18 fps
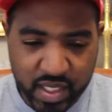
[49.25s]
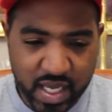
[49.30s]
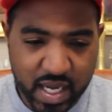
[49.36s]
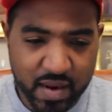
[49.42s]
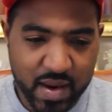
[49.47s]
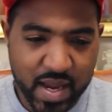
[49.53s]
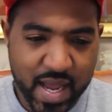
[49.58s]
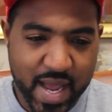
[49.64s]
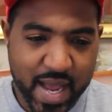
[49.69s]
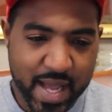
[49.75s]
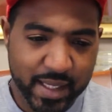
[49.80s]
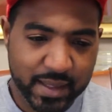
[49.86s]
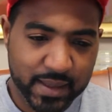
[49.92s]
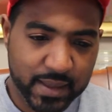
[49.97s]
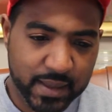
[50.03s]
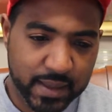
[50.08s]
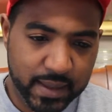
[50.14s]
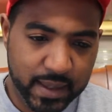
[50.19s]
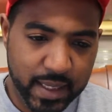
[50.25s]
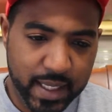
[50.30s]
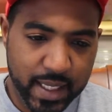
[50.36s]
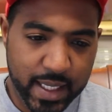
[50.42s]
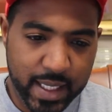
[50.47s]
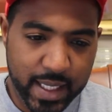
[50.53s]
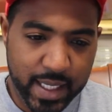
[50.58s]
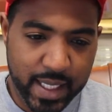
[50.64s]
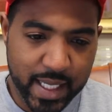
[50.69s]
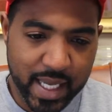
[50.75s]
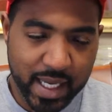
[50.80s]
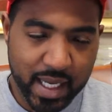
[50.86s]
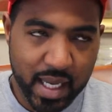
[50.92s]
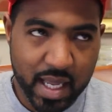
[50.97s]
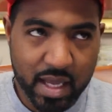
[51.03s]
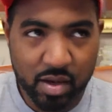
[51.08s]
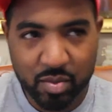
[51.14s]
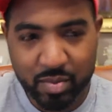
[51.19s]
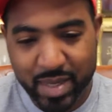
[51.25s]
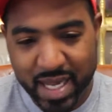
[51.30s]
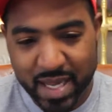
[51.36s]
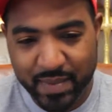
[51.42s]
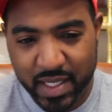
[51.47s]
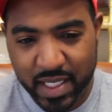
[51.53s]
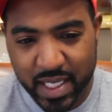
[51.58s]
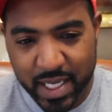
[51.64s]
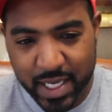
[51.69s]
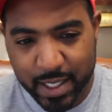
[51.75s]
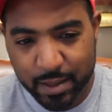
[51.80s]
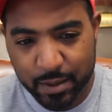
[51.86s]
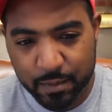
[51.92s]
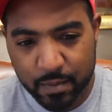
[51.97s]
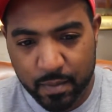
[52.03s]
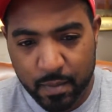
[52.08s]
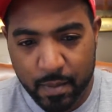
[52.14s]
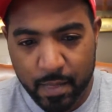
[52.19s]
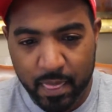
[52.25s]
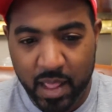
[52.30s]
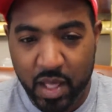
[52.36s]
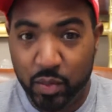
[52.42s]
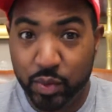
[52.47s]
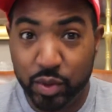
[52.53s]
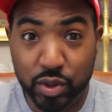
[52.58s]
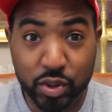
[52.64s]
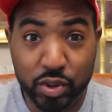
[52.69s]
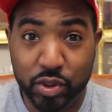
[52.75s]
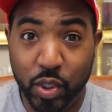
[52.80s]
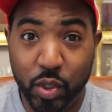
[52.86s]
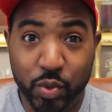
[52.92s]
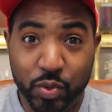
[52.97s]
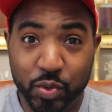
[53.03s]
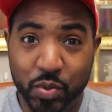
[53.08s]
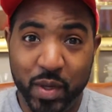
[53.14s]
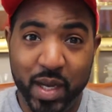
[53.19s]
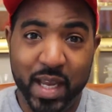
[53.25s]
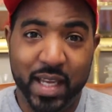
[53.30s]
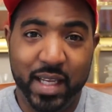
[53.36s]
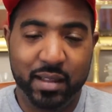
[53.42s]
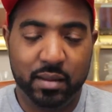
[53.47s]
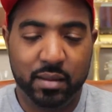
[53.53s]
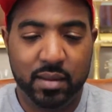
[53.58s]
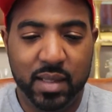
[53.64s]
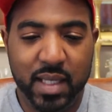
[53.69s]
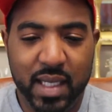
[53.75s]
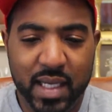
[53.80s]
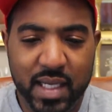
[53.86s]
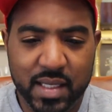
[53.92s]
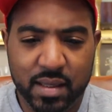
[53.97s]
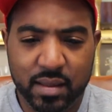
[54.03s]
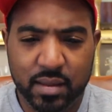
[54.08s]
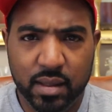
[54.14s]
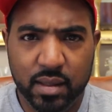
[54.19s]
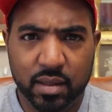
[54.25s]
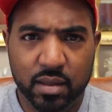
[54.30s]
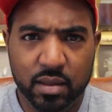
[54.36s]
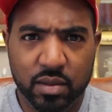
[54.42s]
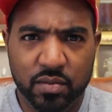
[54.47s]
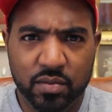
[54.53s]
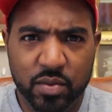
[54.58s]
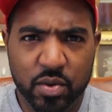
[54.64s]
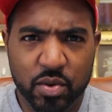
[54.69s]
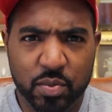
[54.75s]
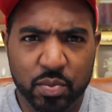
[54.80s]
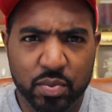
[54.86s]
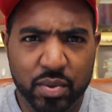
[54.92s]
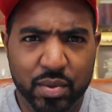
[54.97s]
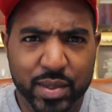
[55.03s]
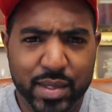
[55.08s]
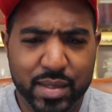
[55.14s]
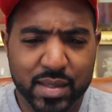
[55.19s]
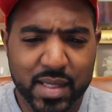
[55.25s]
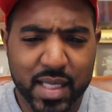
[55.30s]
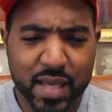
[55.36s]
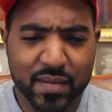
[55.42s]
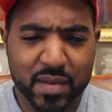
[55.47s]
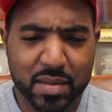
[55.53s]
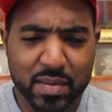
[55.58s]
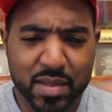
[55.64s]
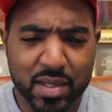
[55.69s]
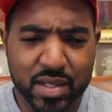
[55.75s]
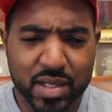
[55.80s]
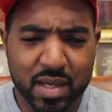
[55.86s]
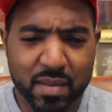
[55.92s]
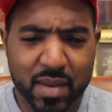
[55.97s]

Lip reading: Care Act, aka Obamacare, it was so great, that is until 4.7 million